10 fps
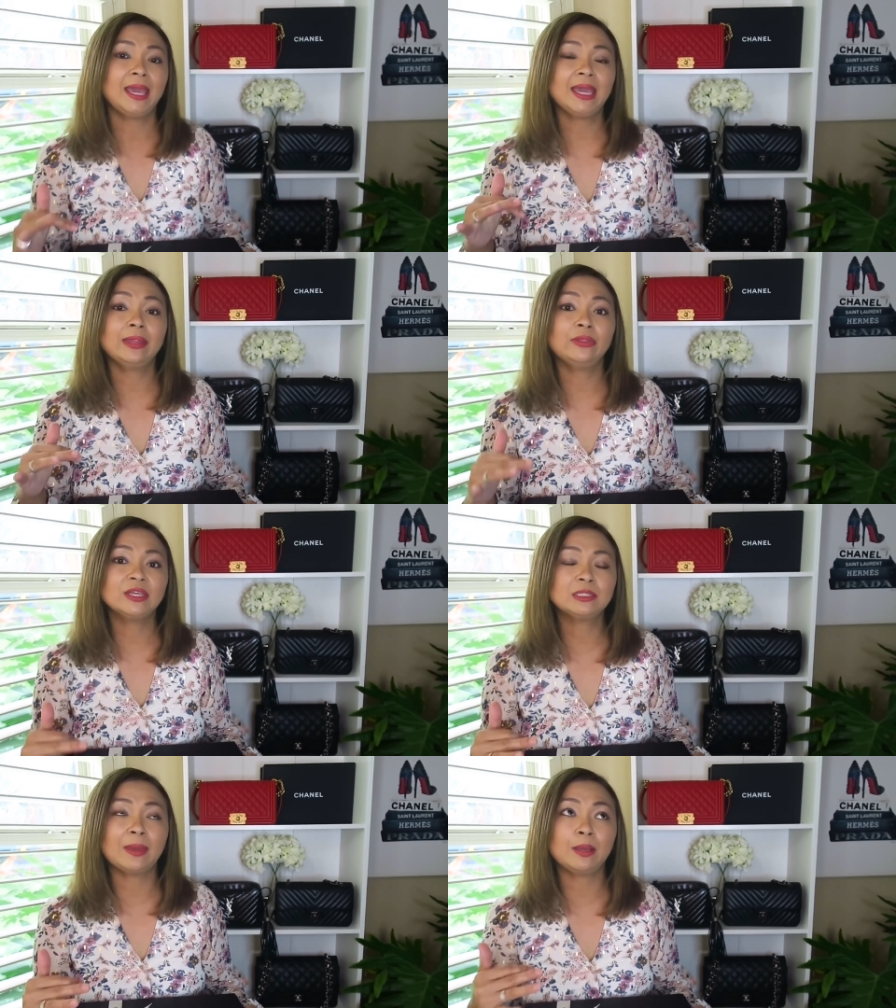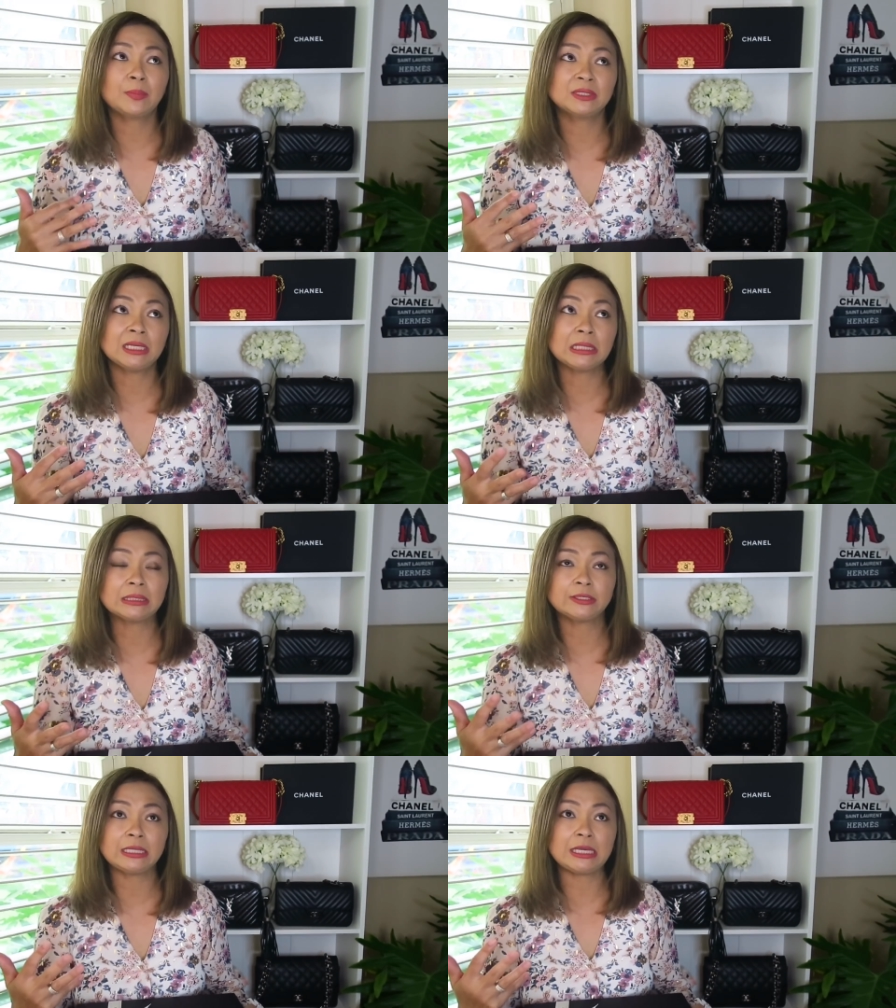And this bag
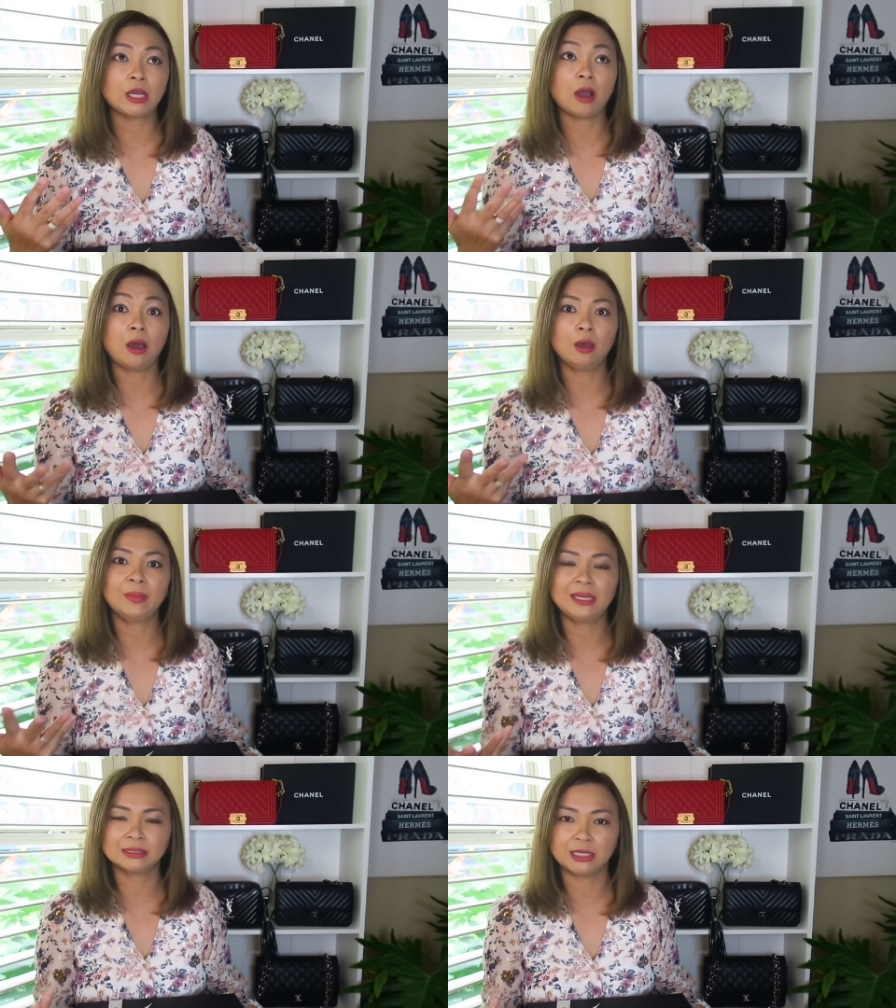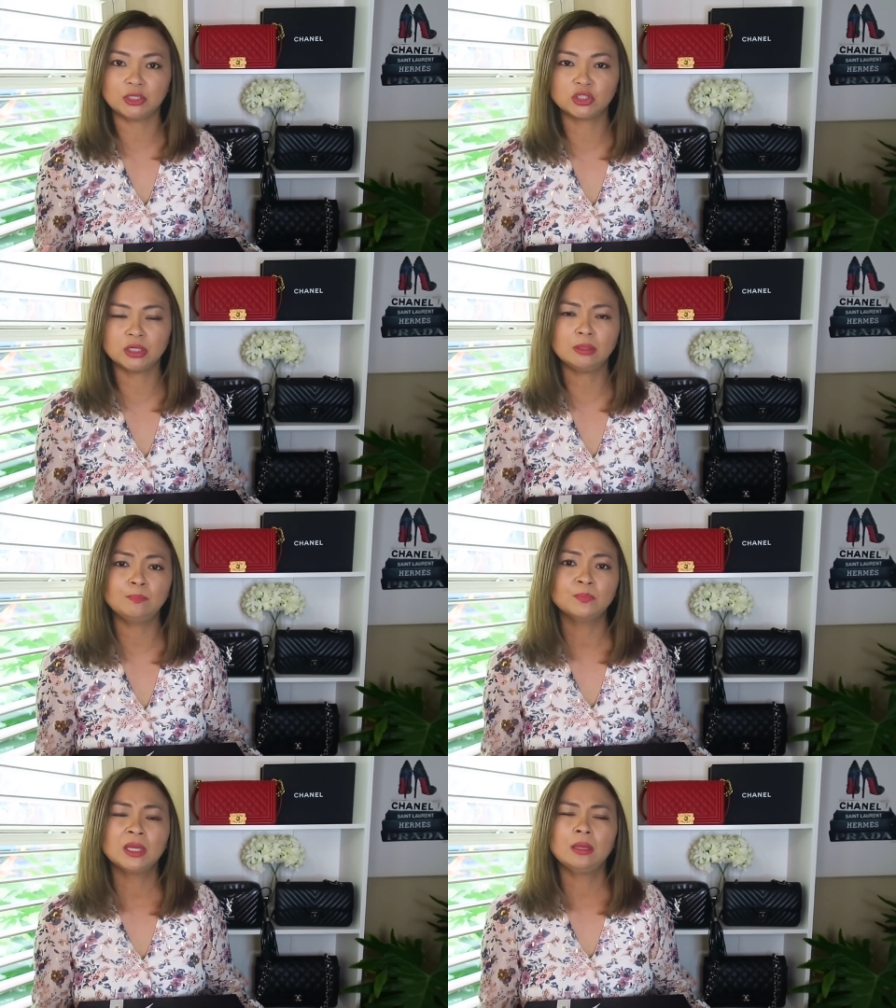particularly caught my
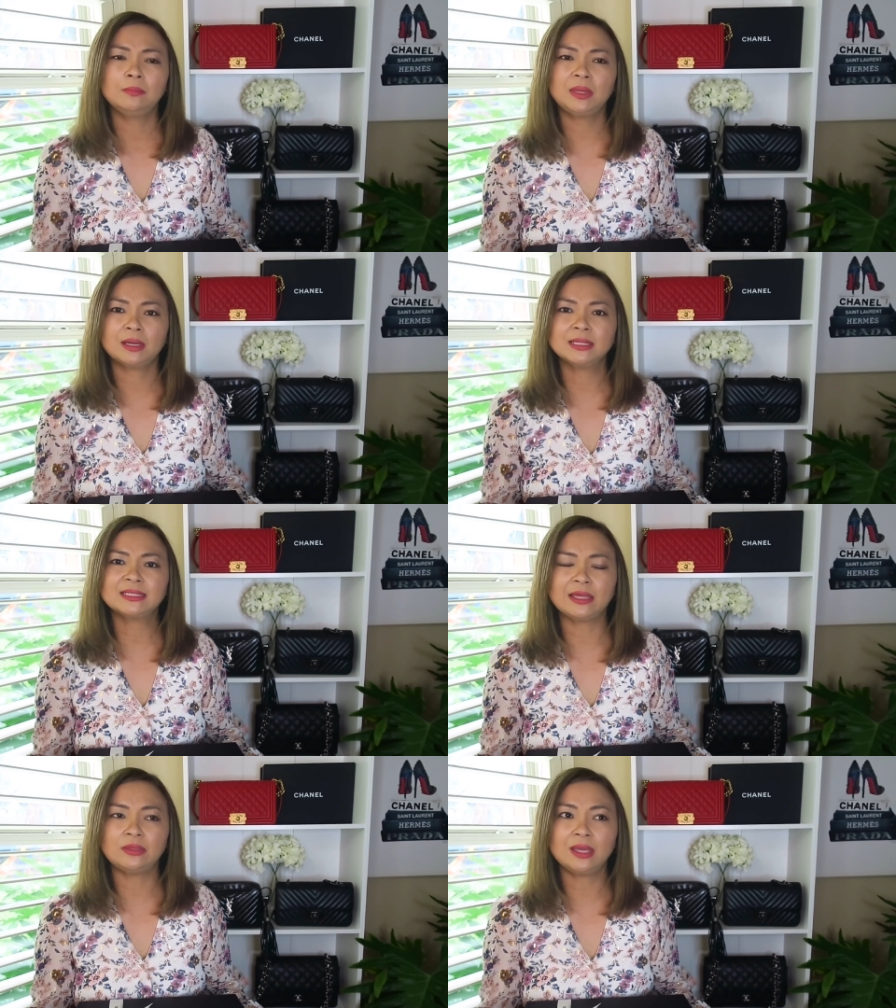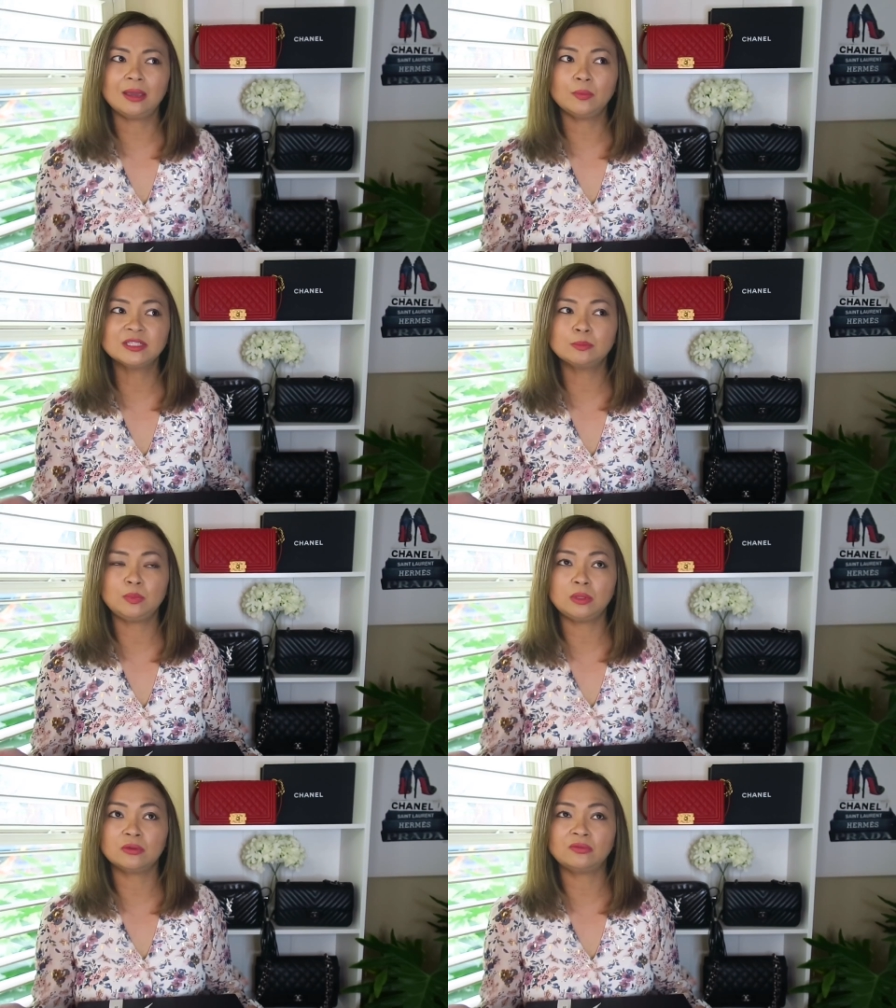attention because I think it was
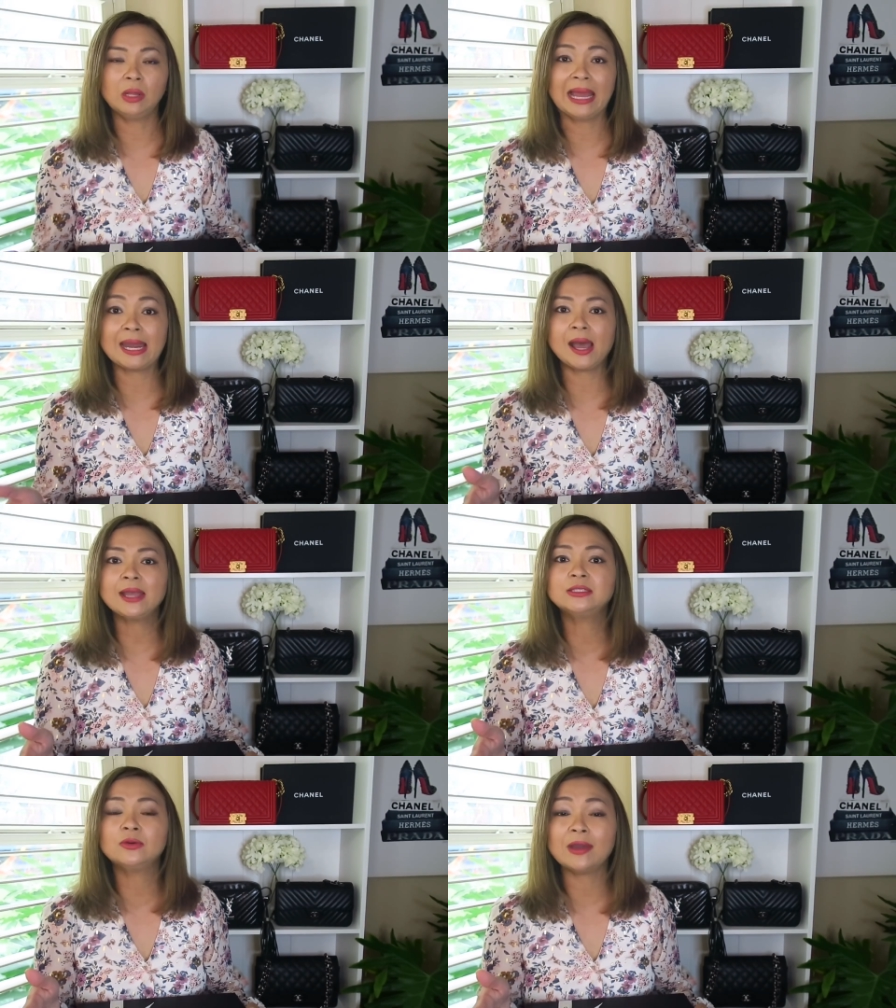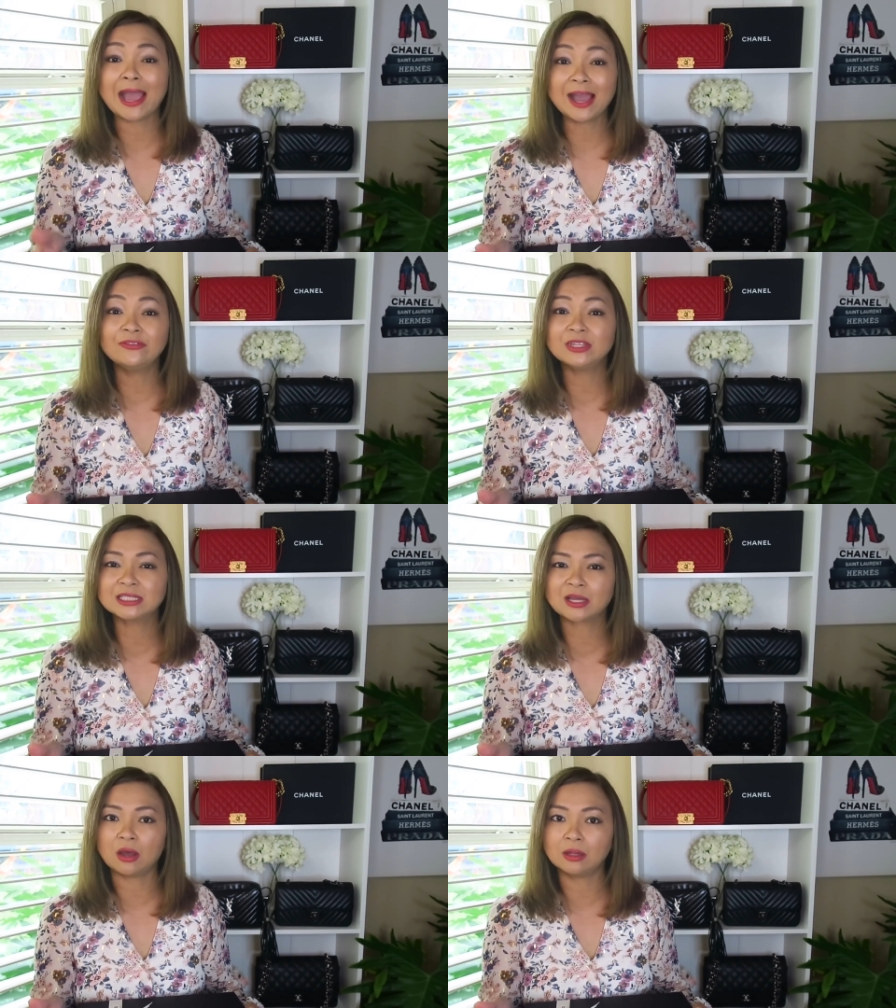beautiful. I, I don't have
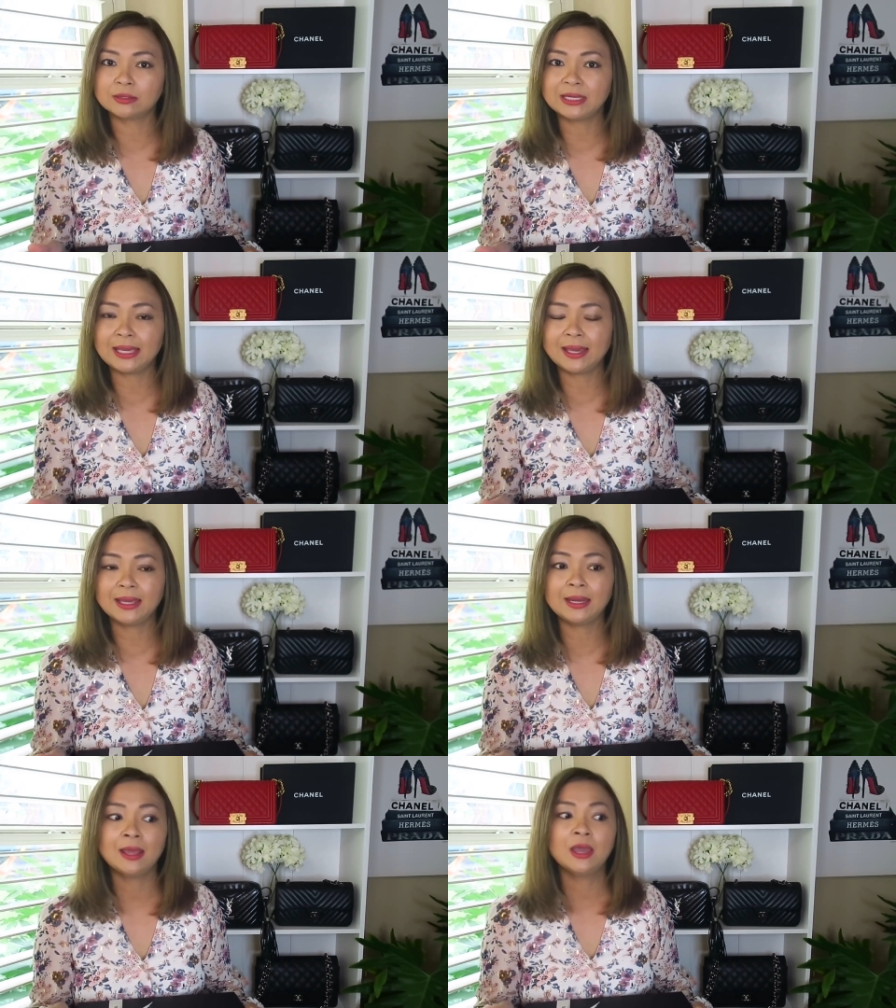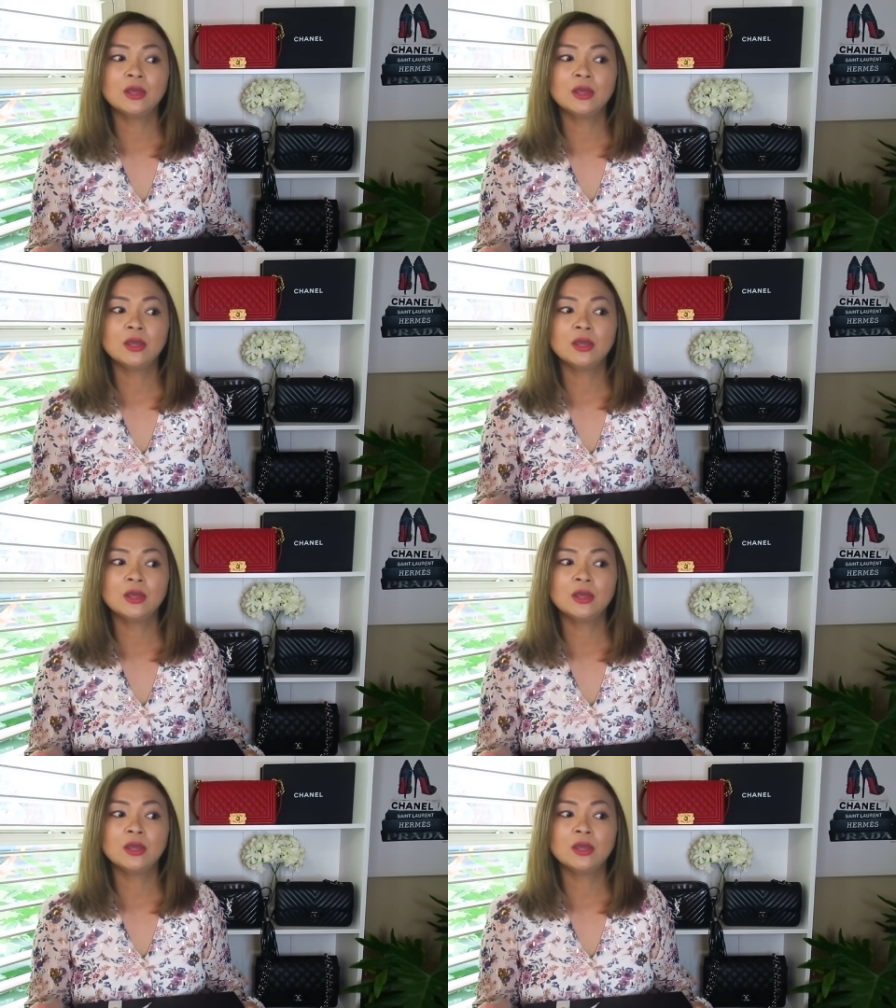this color yet.